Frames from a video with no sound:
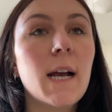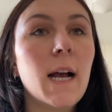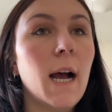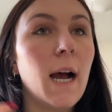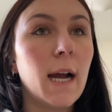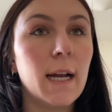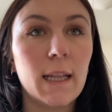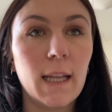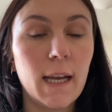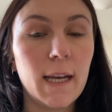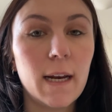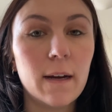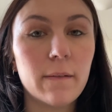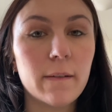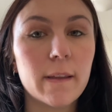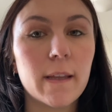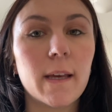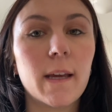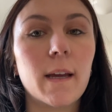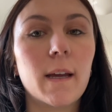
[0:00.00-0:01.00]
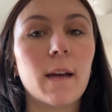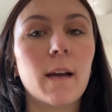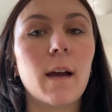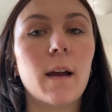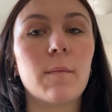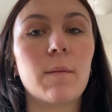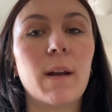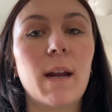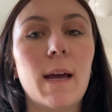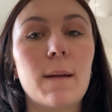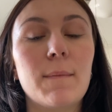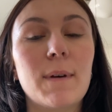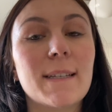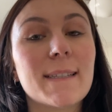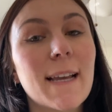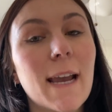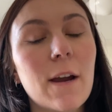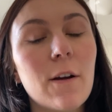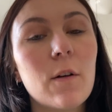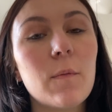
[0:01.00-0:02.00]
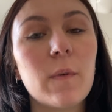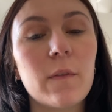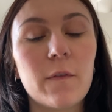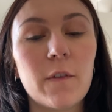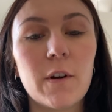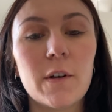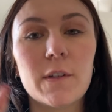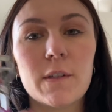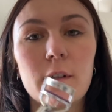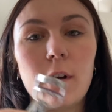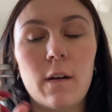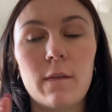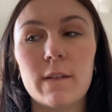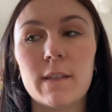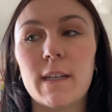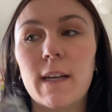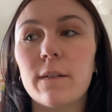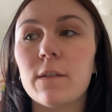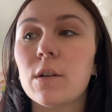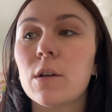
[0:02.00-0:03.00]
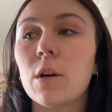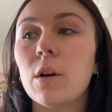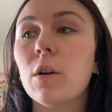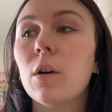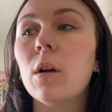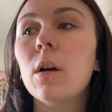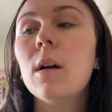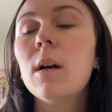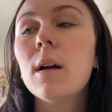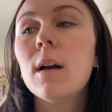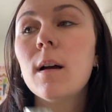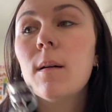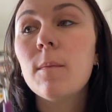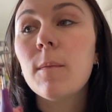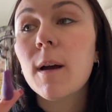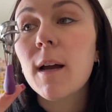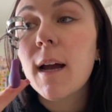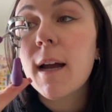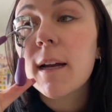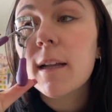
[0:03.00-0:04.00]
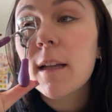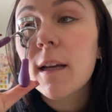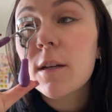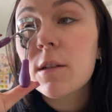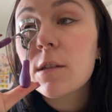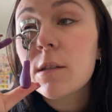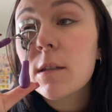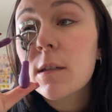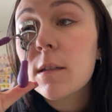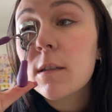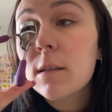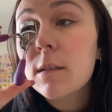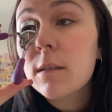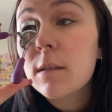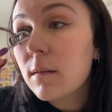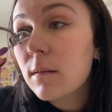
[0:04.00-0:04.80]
I line everything, I'm gonna add mascara, but first, obviously I have to curl my eyelashes.